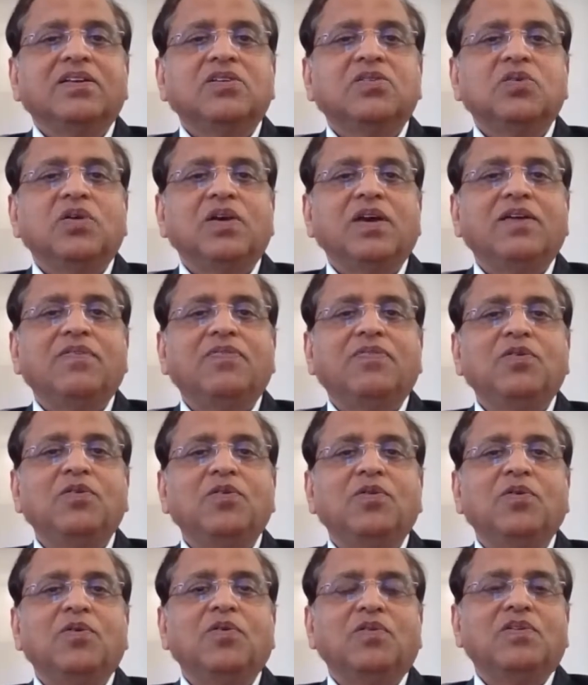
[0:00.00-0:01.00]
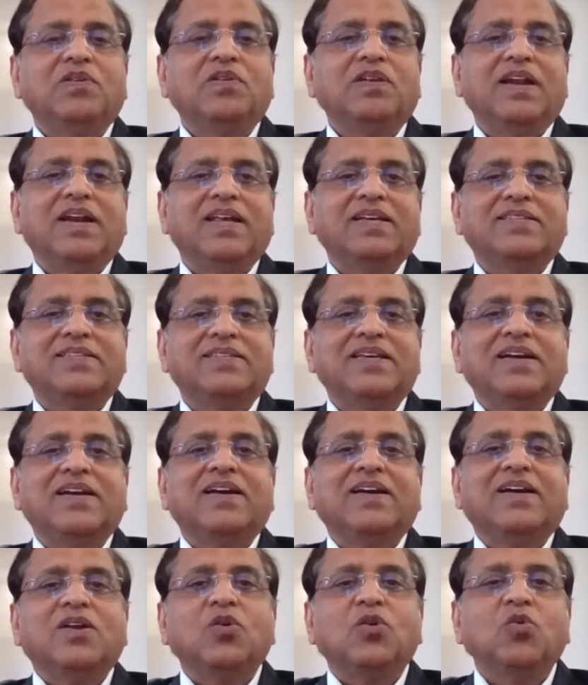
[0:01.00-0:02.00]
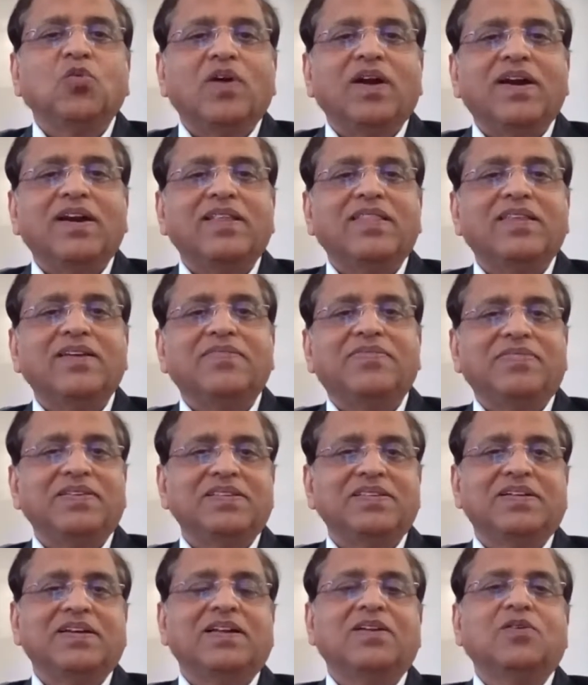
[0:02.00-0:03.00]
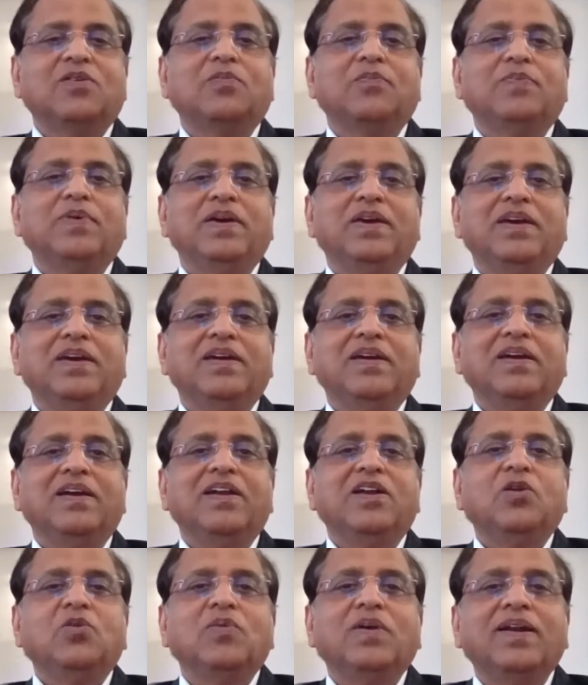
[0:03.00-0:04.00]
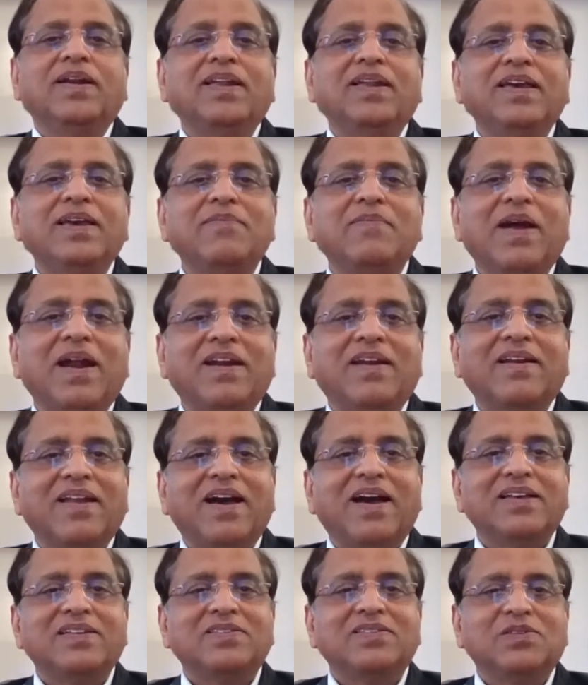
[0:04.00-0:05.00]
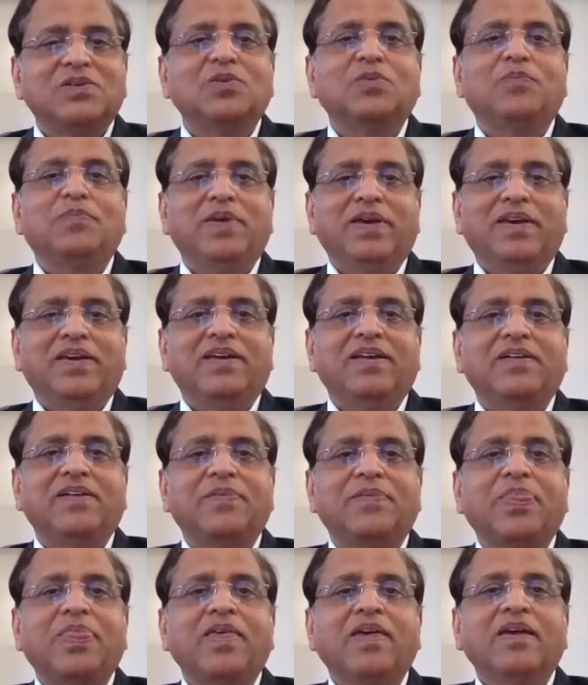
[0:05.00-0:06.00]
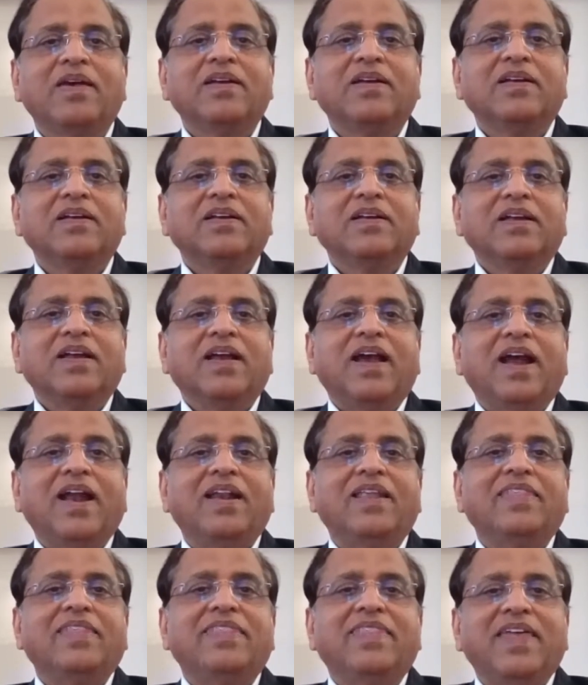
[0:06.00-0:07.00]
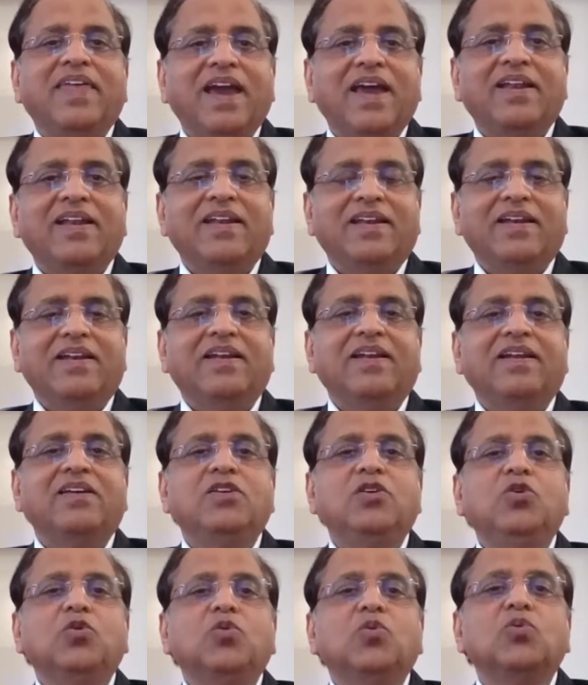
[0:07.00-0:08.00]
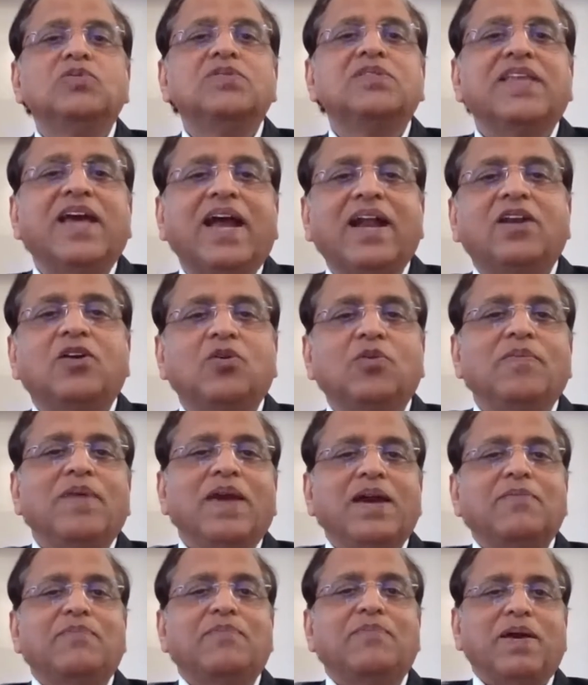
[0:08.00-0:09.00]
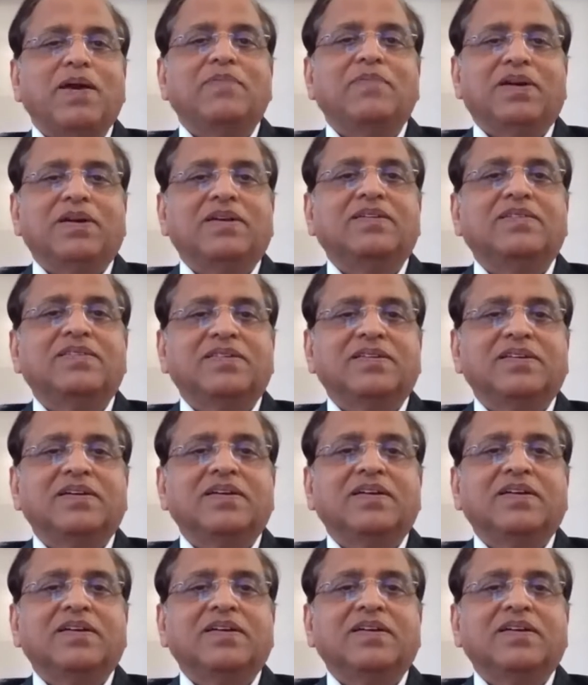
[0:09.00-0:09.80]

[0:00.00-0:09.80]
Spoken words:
So if you, let us say, convert the physical rupee into a dematerialized rupee, and then use that to make payments